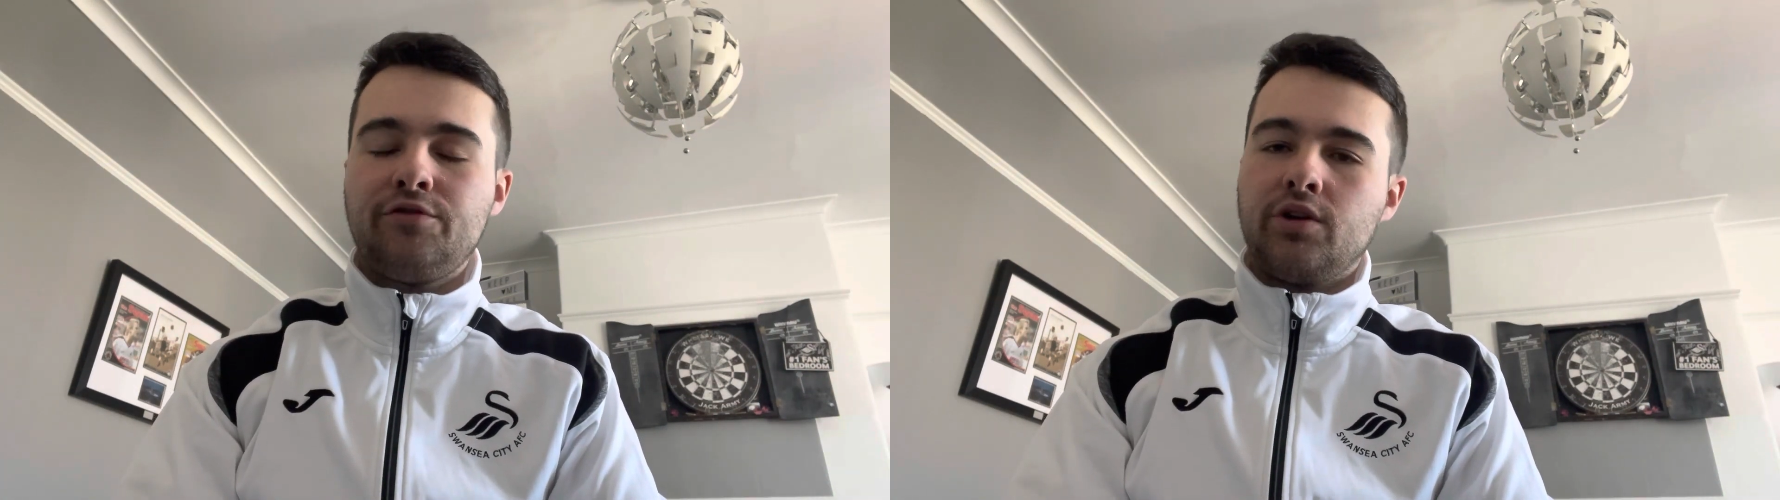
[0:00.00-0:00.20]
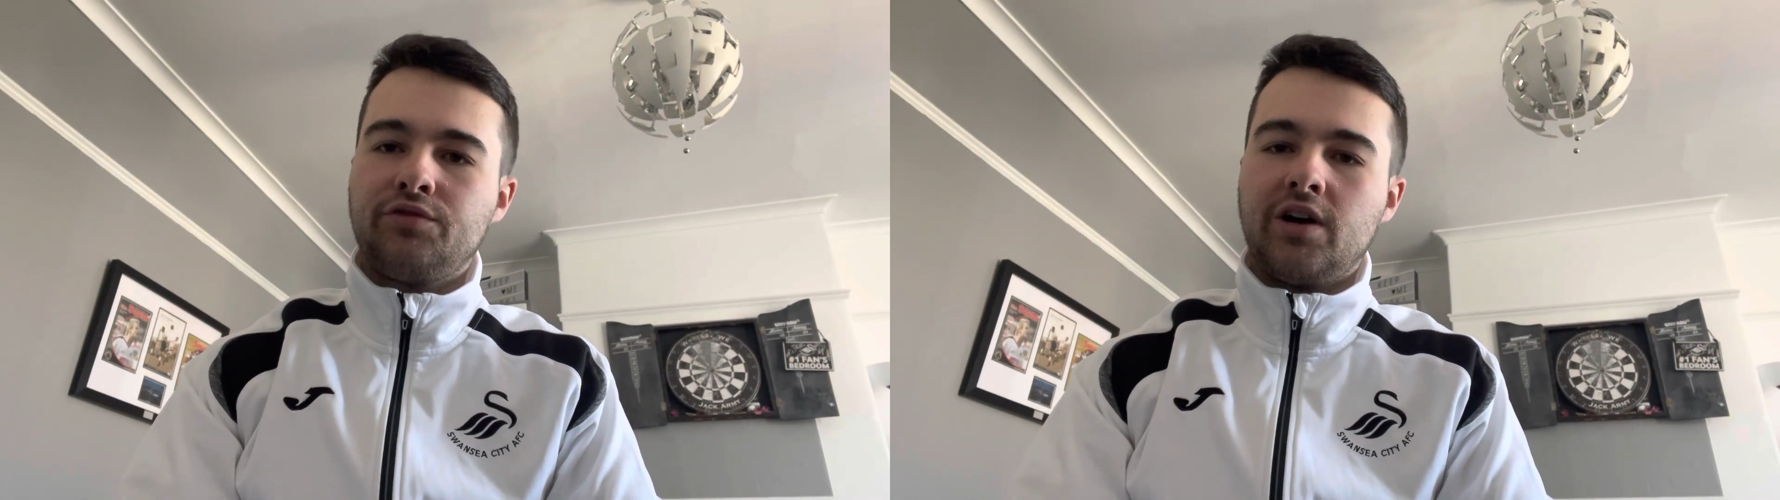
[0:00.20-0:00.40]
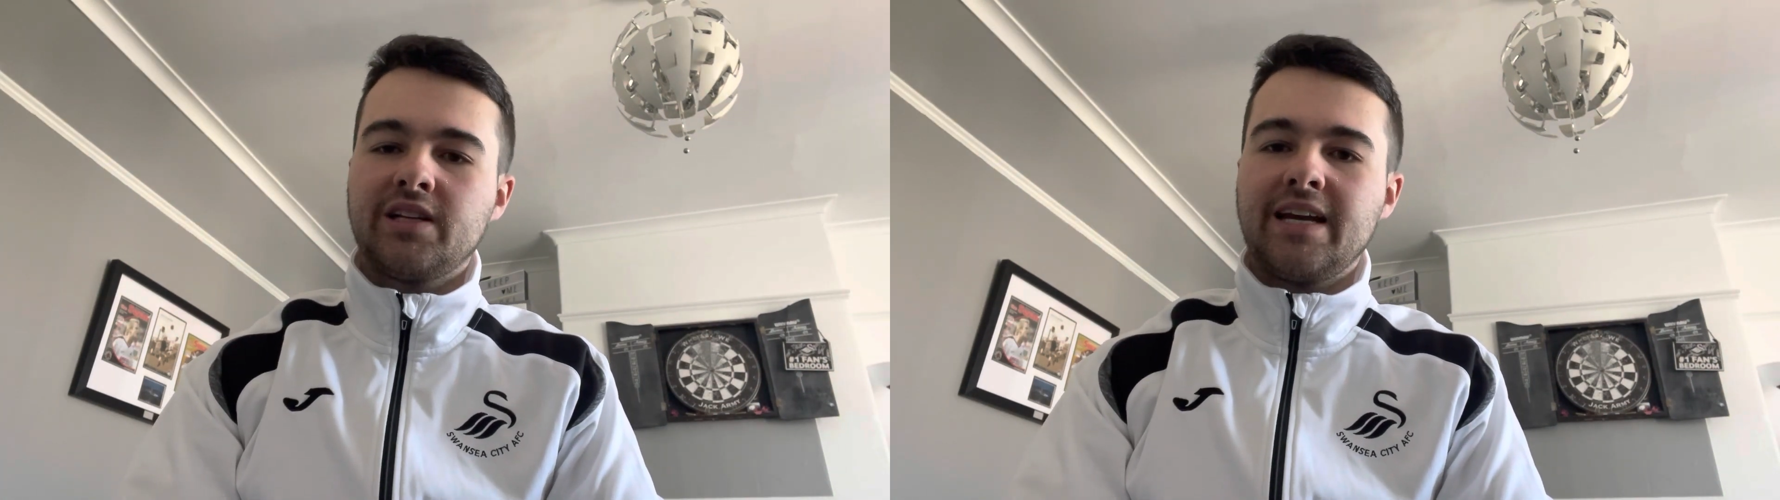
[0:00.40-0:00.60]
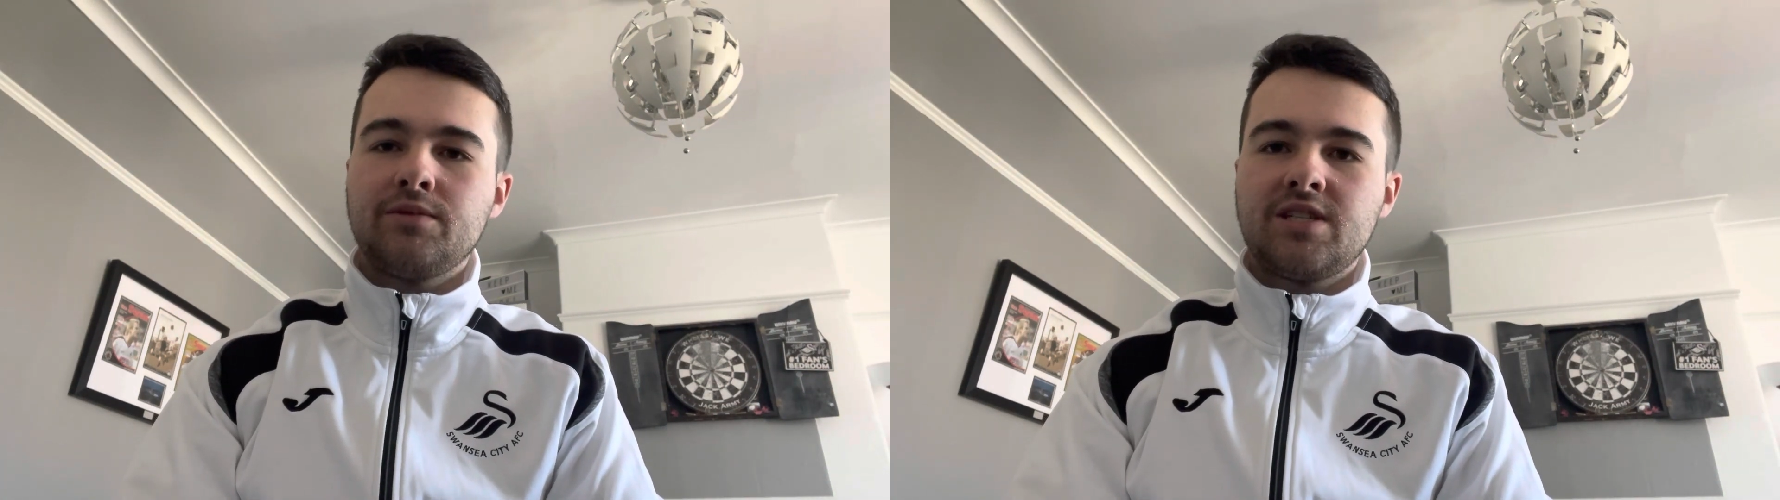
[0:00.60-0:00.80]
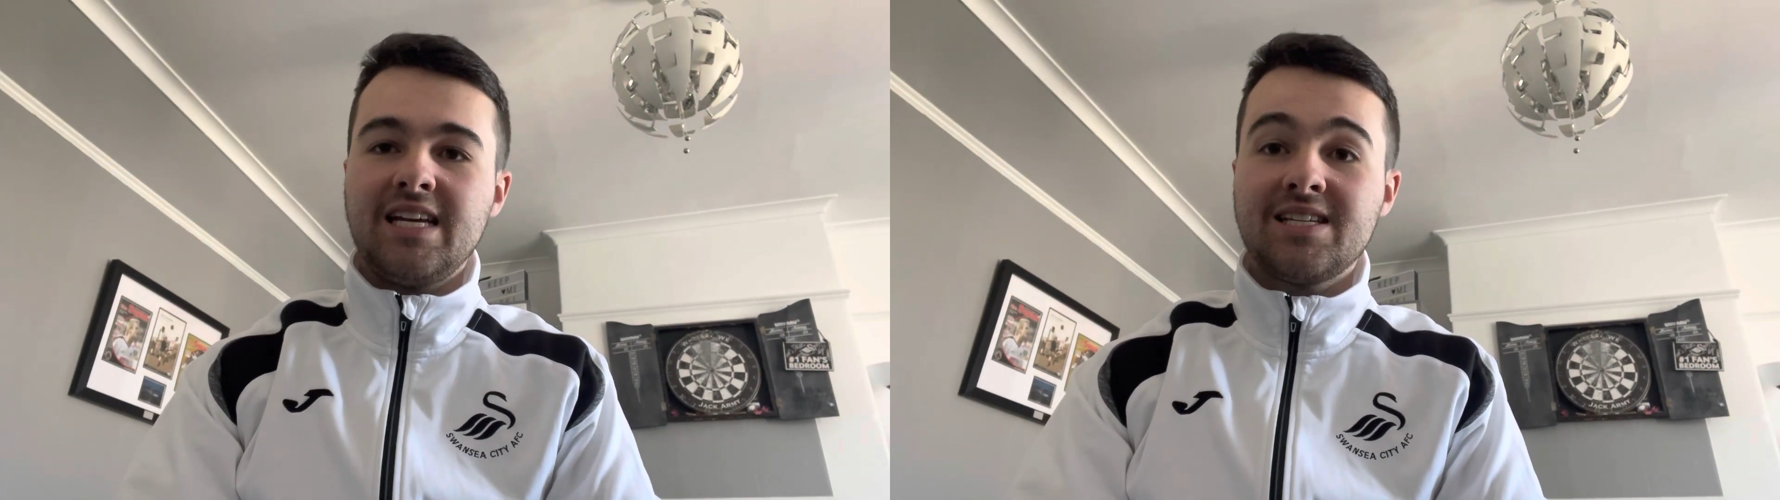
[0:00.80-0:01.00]
for in the final game
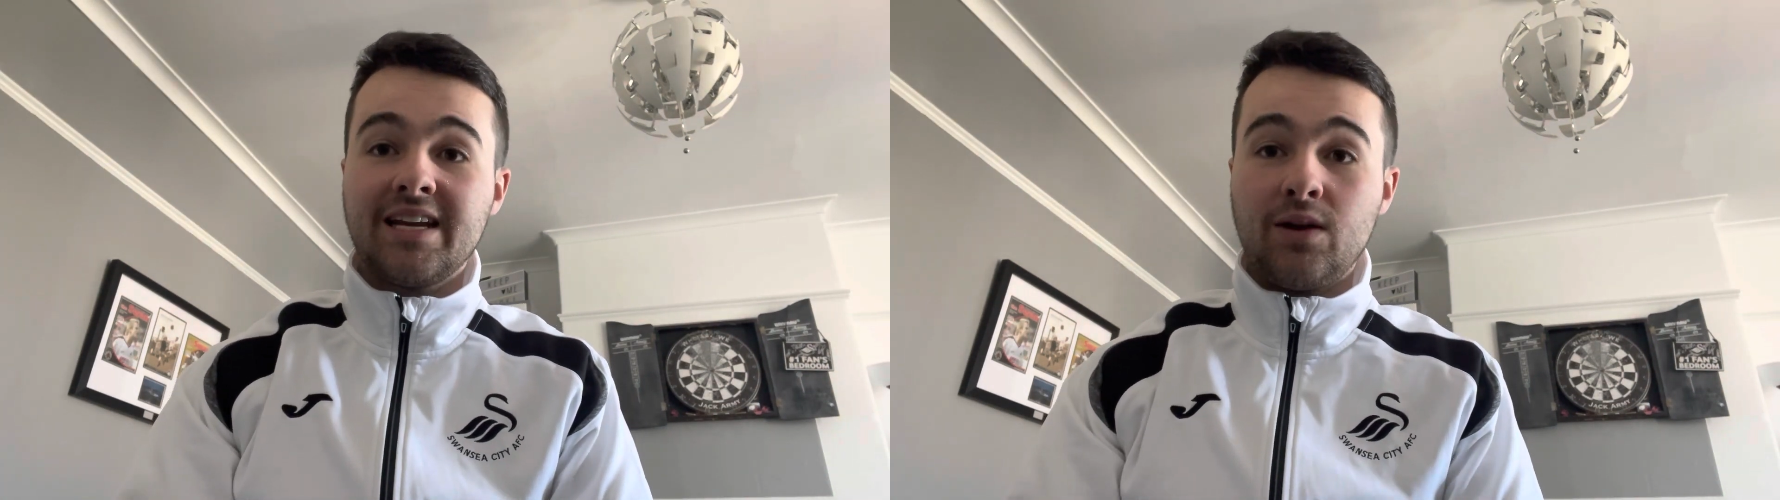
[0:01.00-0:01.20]
of the season,